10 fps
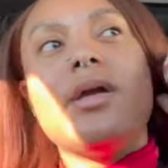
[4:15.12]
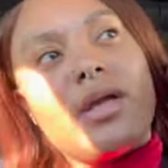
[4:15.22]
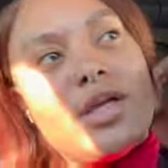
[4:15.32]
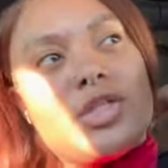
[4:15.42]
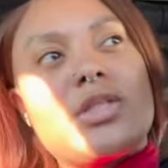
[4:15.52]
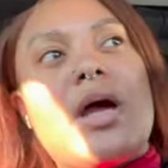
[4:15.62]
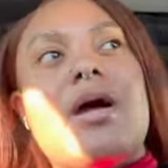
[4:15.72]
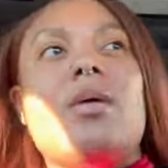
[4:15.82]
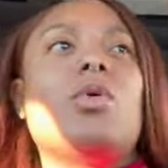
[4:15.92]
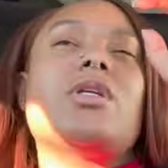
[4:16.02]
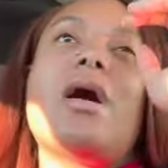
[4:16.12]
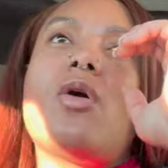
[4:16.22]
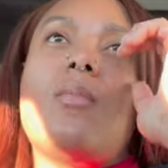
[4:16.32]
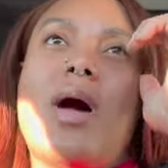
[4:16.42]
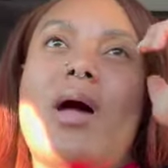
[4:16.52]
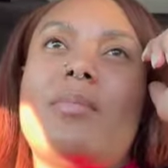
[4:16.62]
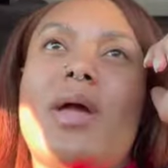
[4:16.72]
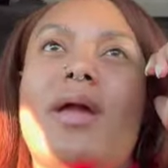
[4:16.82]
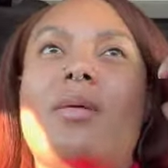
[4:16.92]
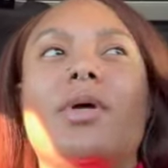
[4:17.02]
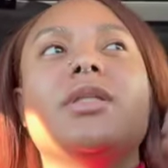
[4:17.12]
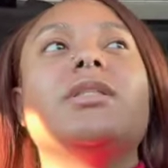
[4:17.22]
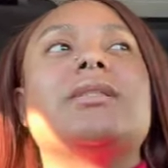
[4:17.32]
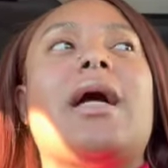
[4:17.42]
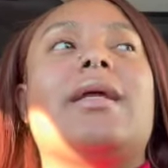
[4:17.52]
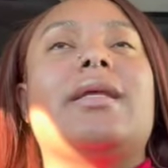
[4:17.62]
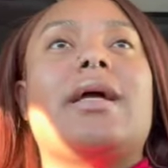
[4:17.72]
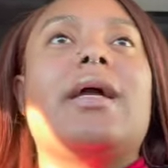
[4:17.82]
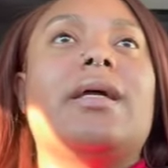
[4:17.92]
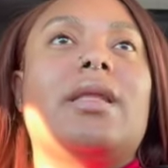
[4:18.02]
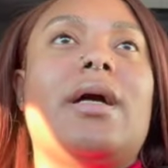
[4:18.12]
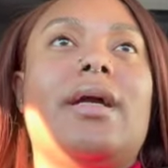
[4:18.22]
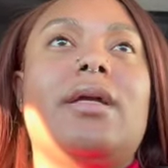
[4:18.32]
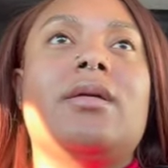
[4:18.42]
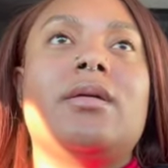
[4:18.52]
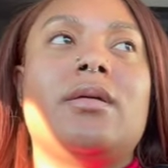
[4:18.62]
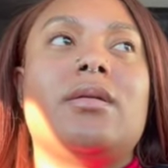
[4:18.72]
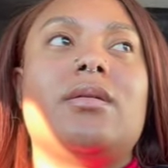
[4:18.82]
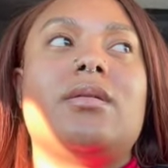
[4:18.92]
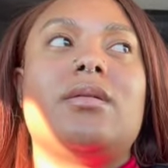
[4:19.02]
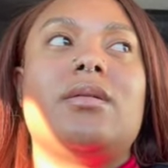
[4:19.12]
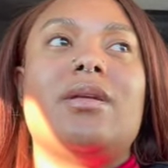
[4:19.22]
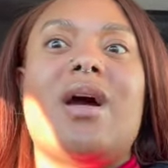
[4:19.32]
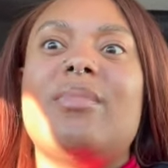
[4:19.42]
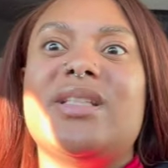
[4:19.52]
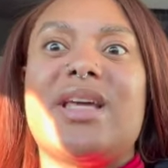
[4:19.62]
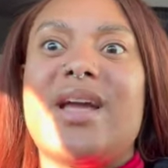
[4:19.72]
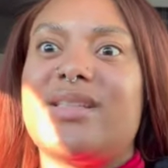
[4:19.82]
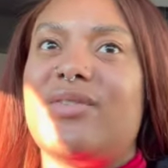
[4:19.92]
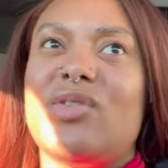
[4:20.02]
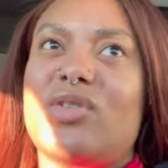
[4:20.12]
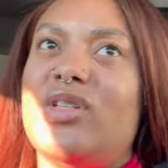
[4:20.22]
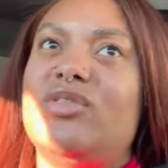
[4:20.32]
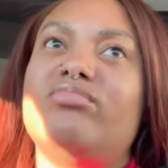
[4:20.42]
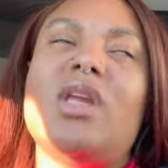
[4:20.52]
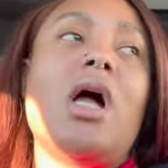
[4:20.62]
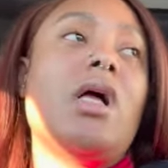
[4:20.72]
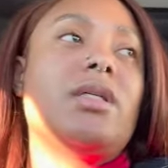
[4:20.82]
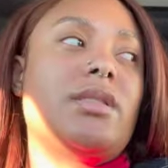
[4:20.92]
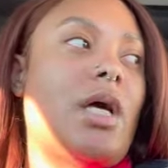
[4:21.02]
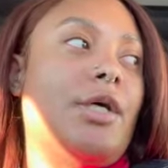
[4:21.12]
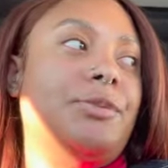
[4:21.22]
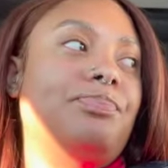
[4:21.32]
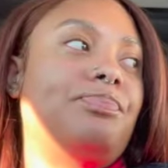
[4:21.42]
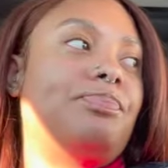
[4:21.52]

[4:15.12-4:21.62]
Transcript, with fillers: each time, which I don't mind paying, but it's just like, dang, like, y'all be taxing for real. So,